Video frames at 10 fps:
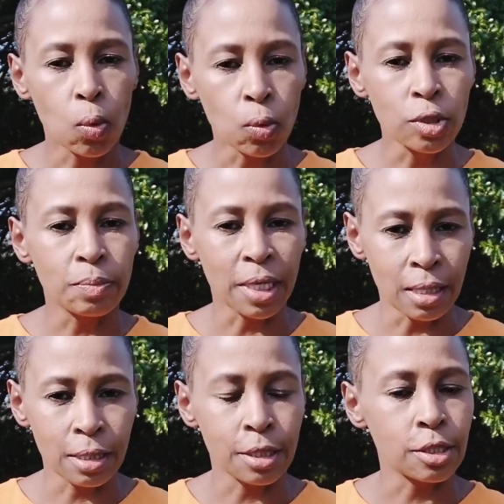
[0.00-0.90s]
would be
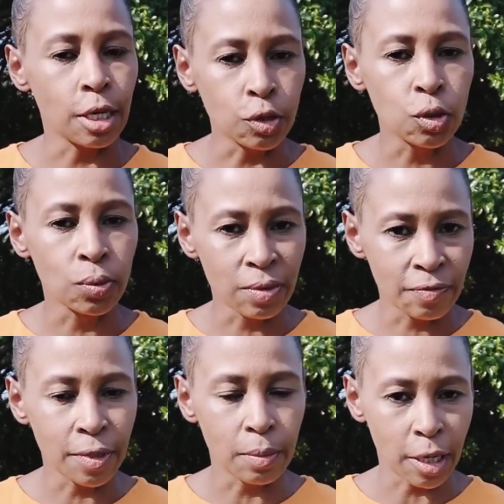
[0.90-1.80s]
increased and you will
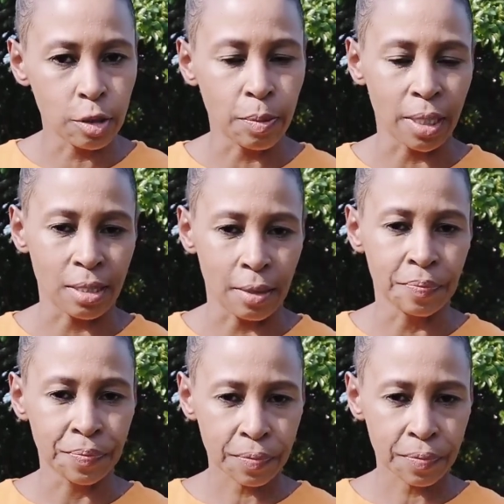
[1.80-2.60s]
feel much better